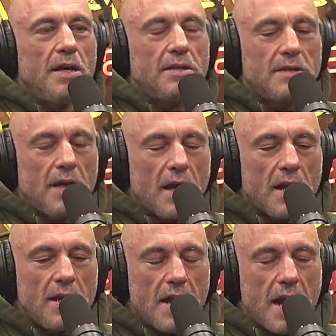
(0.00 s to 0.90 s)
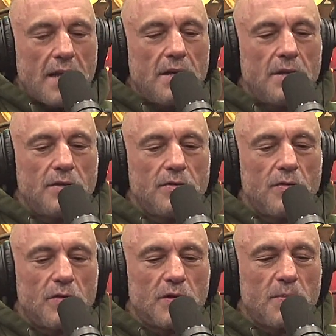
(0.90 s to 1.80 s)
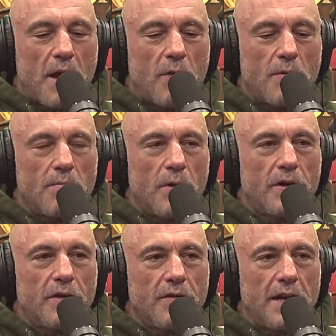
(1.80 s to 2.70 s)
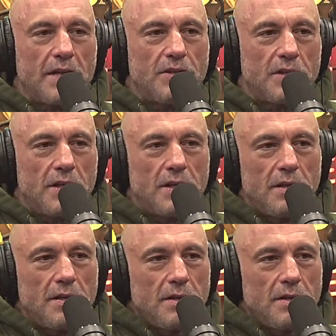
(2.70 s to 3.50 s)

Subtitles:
And it's got a 900 horsepower Mercury engine in it.